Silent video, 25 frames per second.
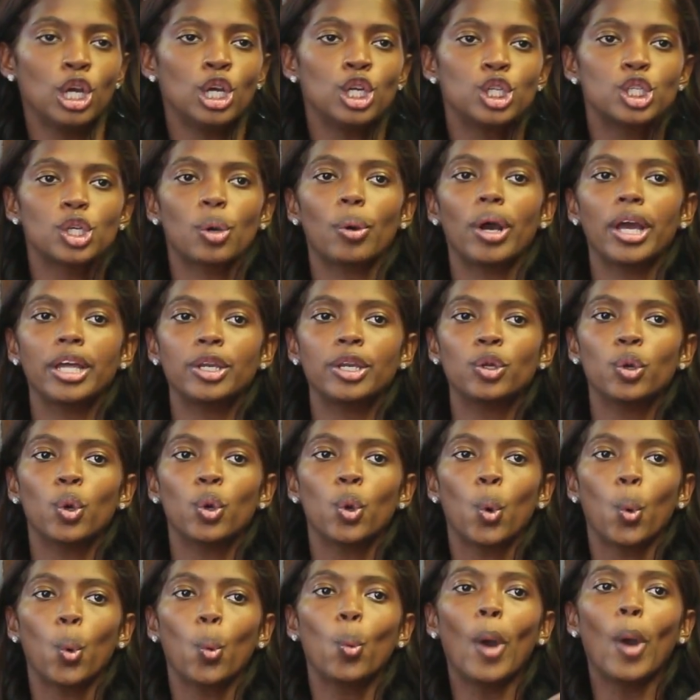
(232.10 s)
So when
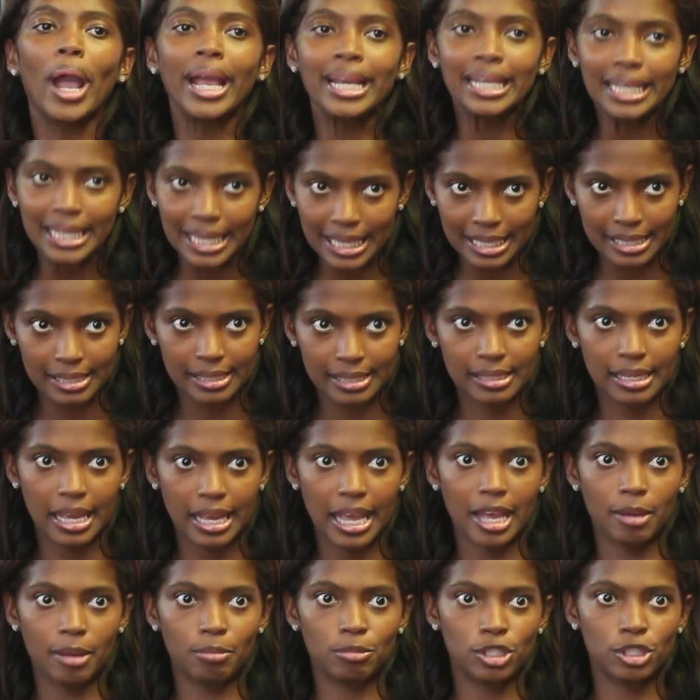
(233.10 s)
Wendy's
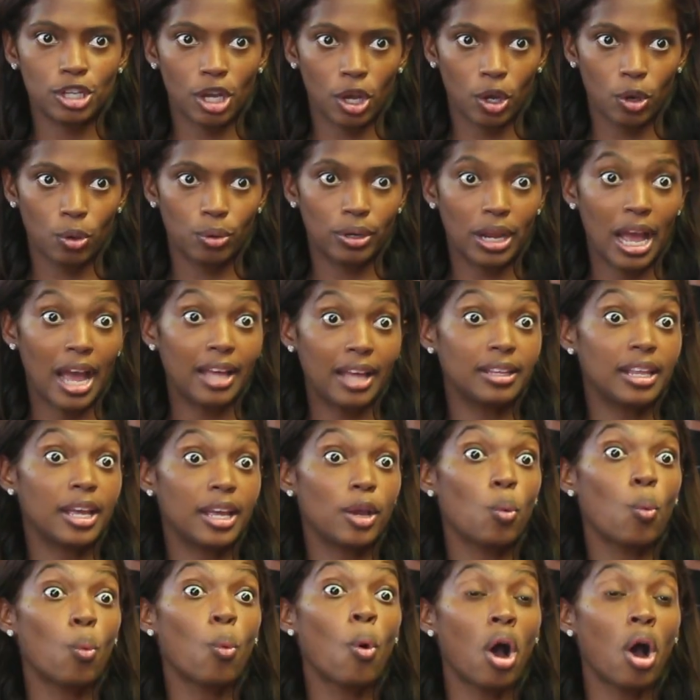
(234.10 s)
came down and
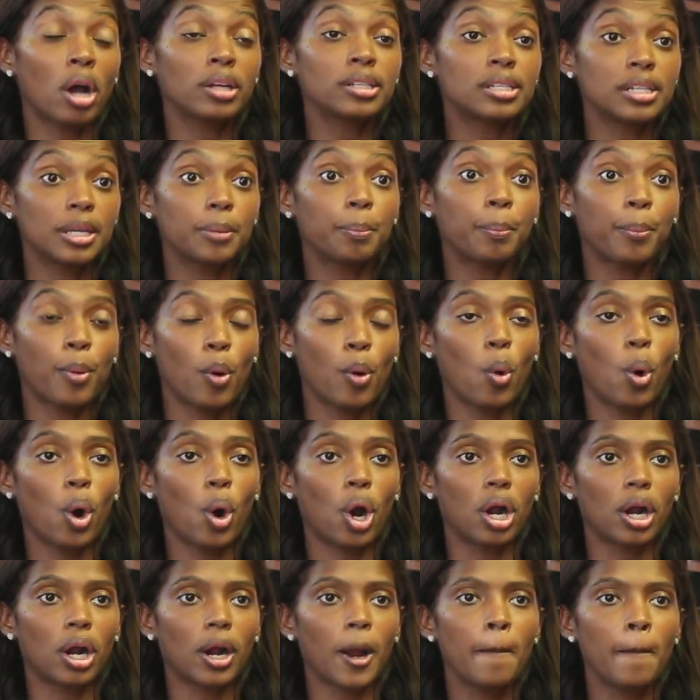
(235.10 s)
they wanted
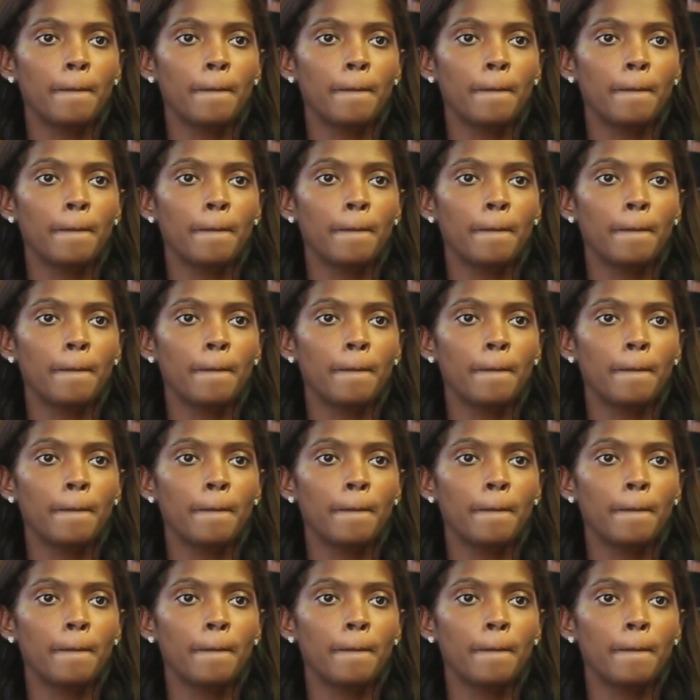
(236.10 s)
pork,